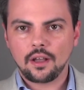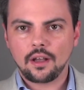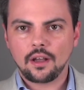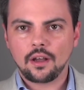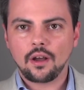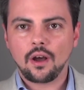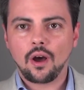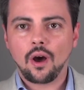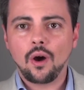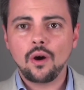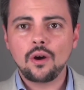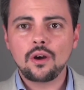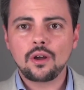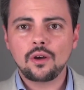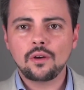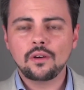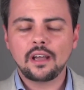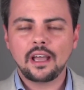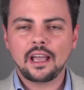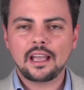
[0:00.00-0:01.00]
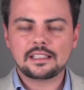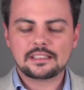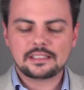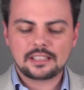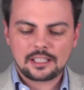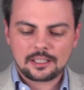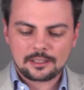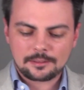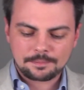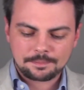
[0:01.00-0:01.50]
Hong Kong has
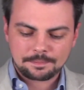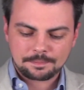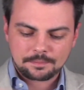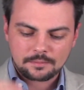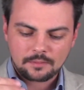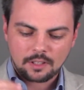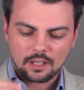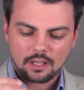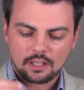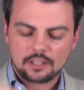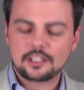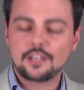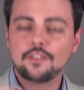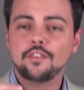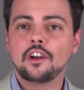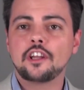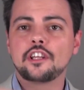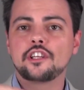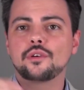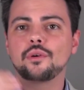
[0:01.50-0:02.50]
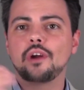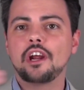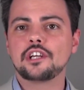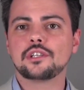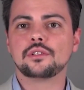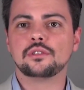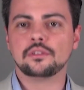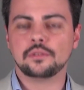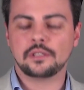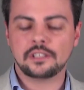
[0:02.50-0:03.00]
a different
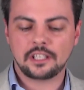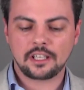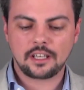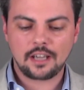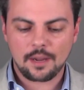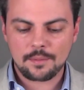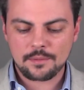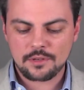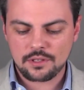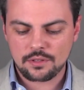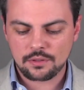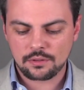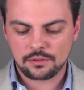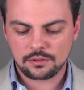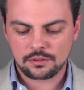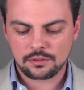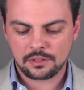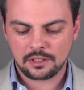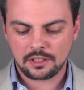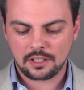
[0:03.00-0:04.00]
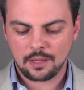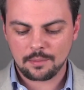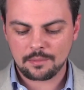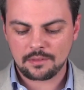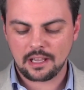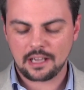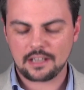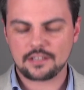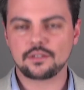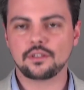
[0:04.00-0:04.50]
threshold when it comes to income
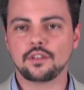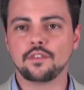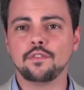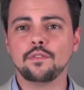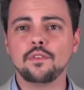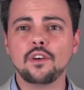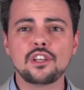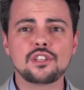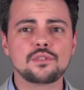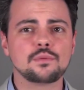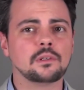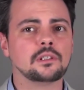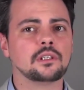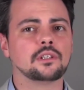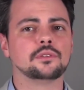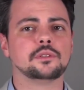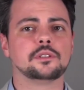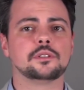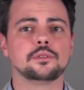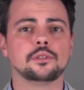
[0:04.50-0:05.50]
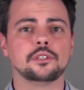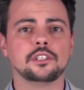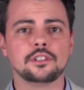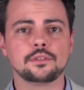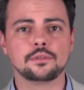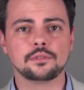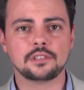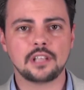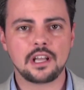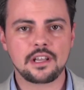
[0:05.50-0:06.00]
tax. So the first
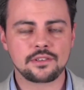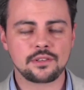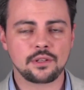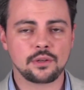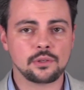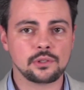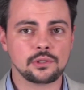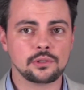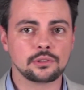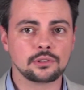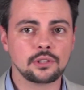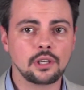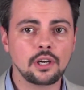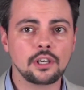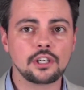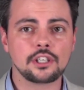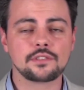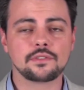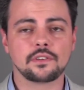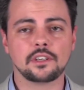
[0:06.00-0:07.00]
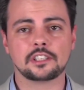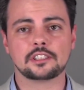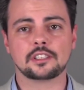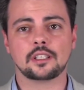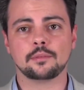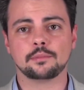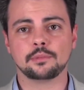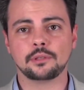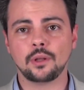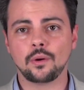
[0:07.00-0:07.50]
132,000 Hong Kong dollars, for
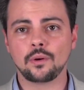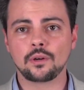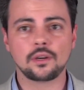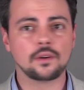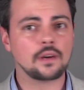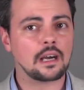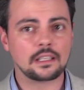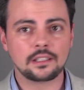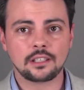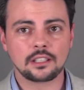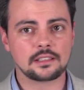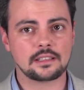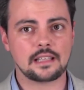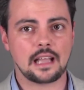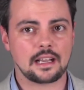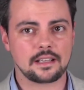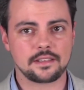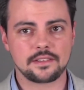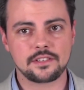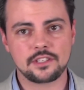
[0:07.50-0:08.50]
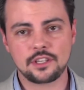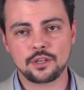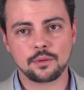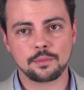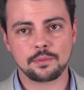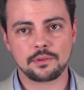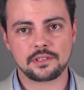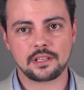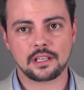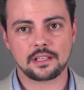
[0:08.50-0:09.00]
example, in Hong Kong are not taxed,
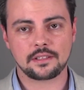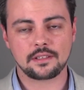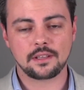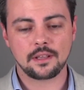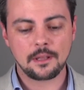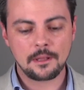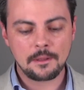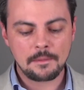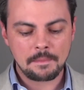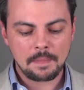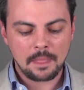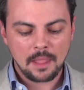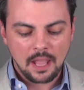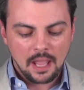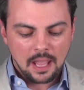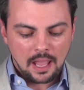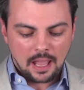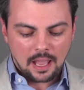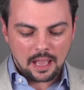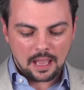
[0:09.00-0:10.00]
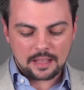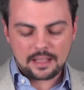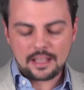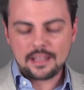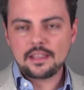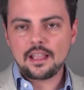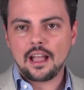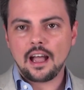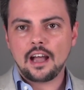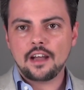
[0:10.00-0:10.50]
0%. And
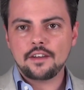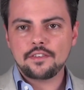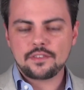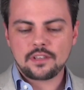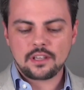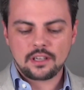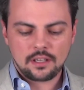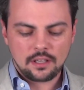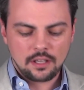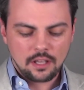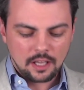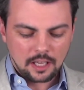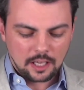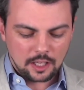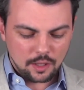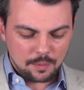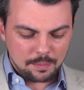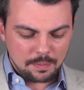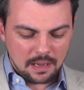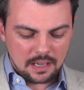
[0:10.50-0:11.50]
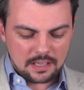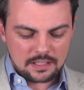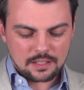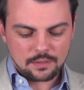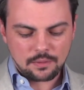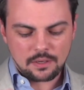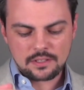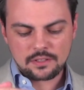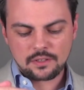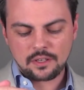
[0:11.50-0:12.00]
then after, in the past,
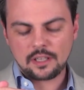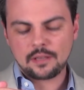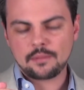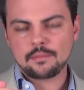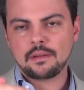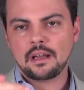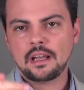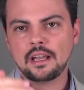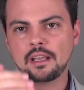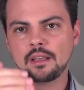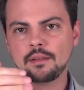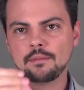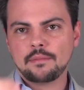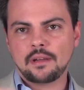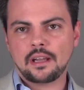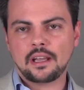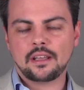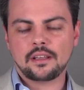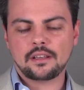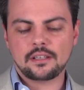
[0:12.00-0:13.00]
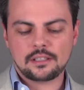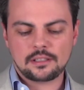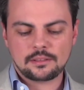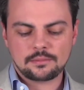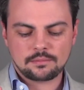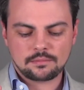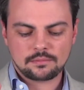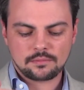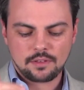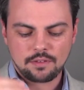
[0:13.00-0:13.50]
it was going by
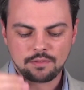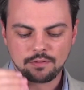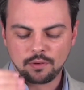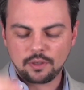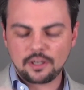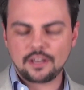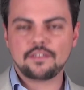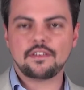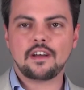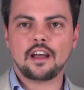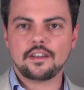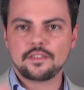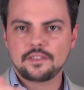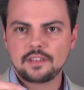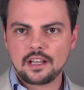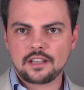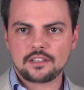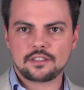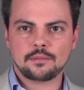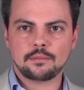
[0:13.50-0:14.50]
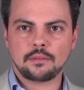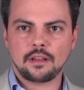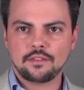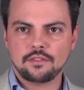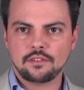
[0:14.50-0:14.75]
45,000 by